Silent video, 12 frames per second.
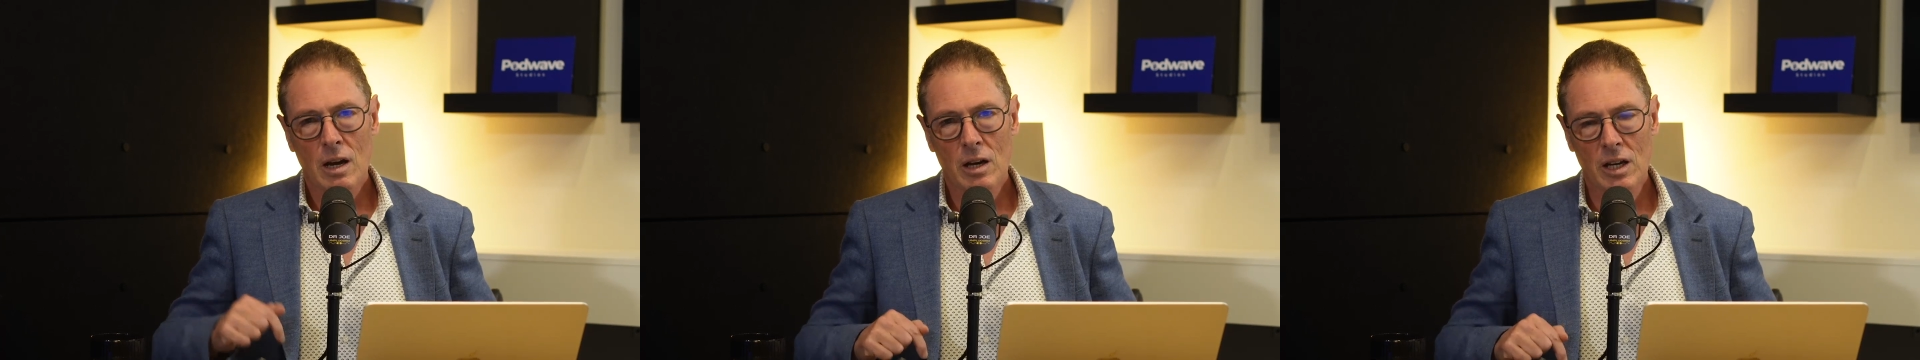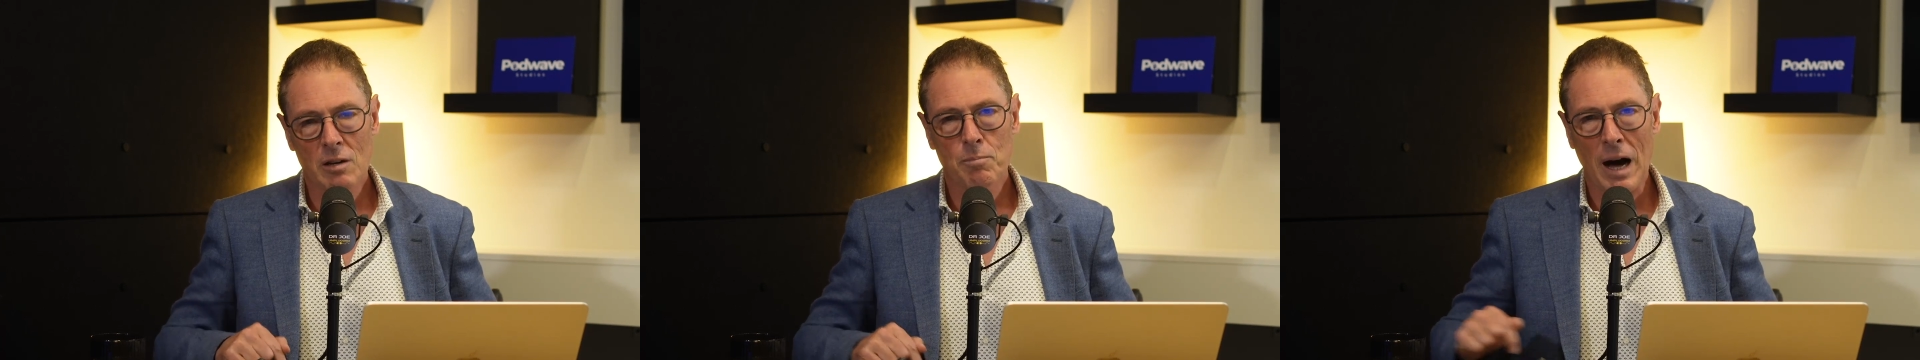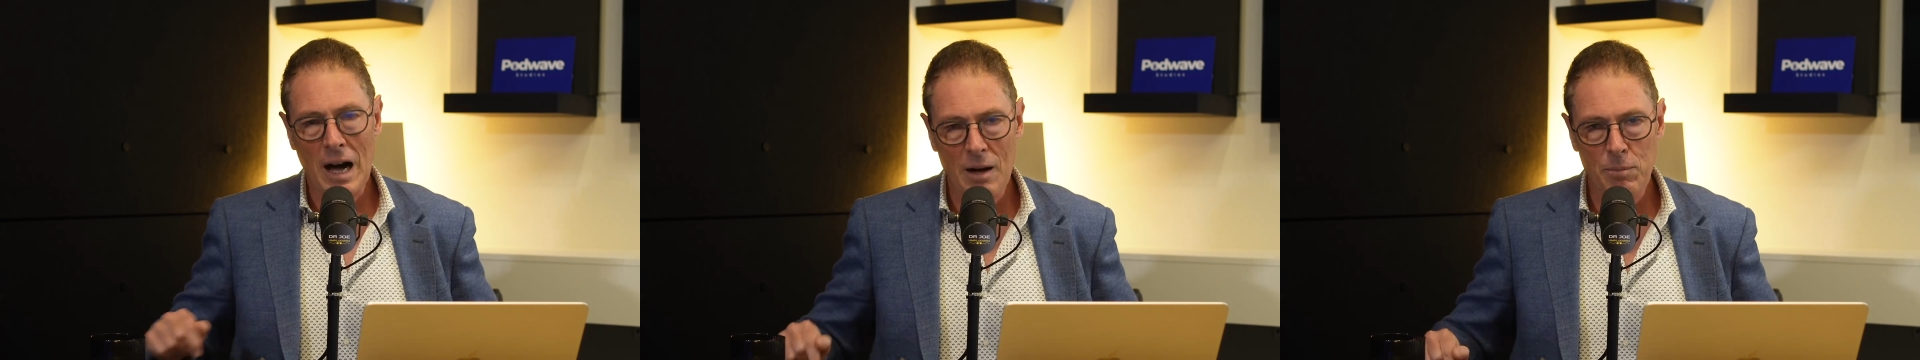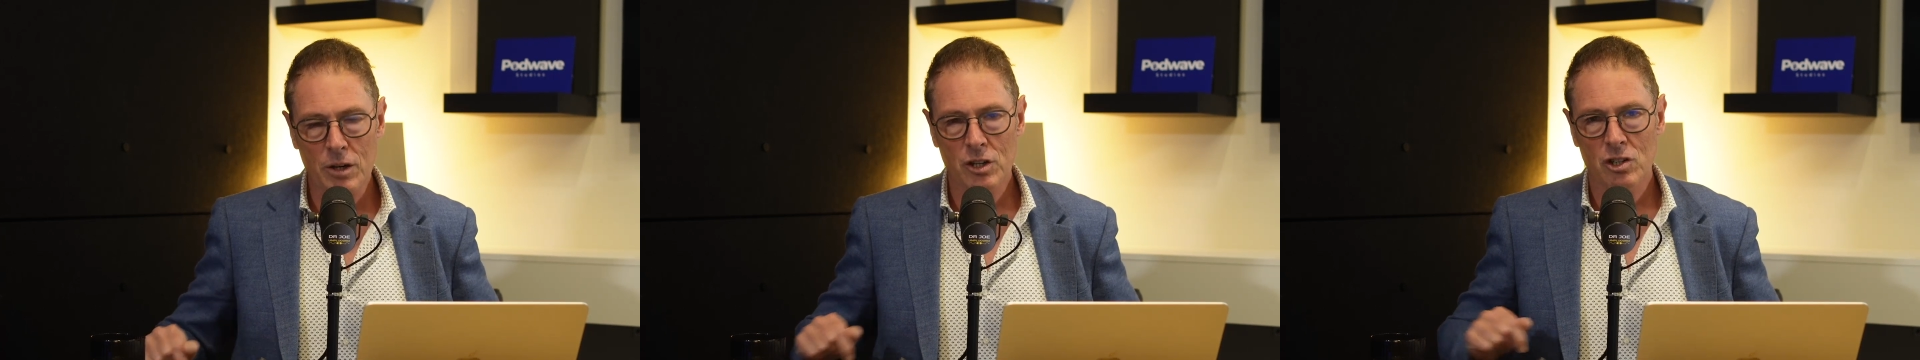in
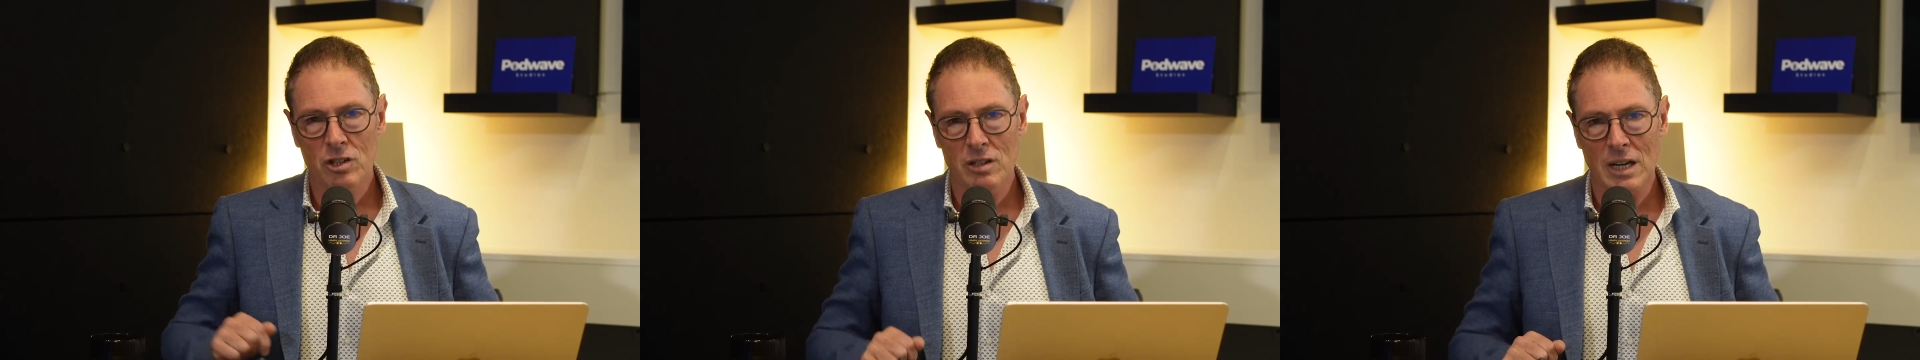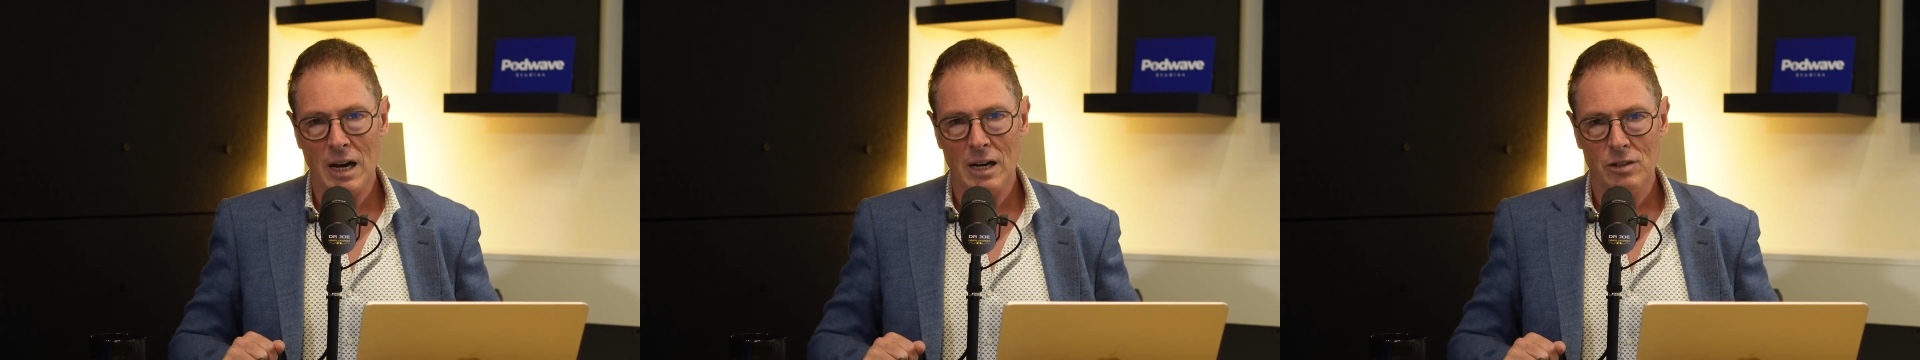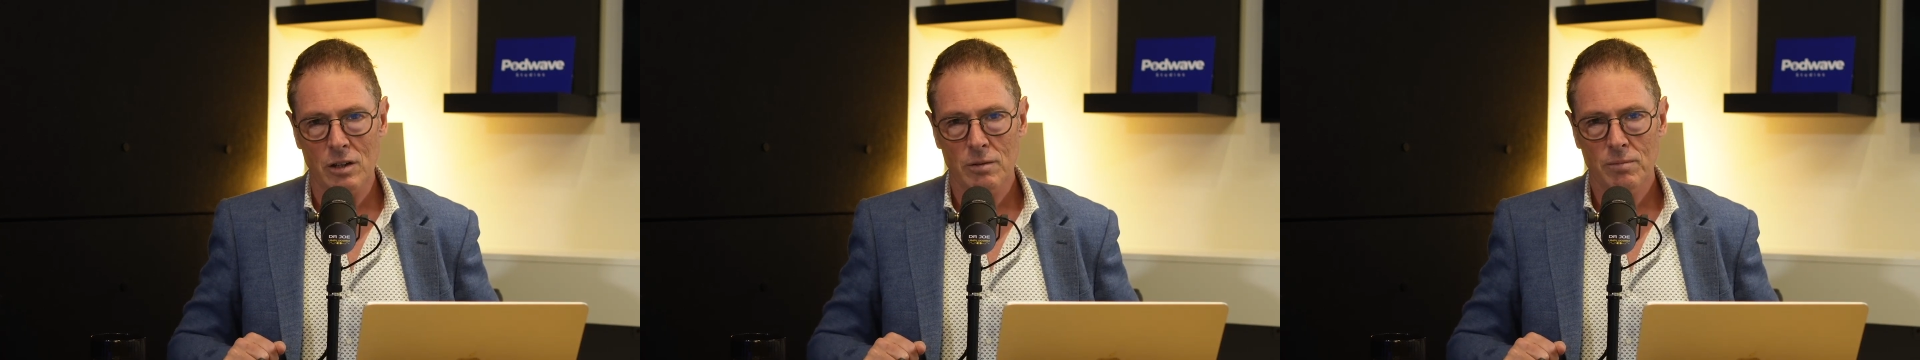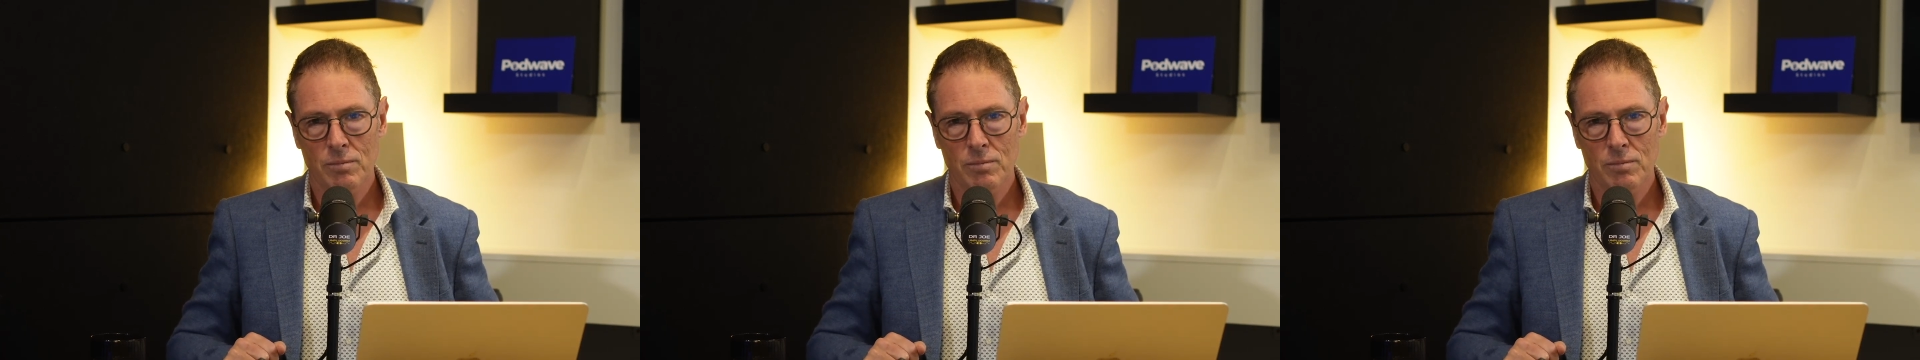published data.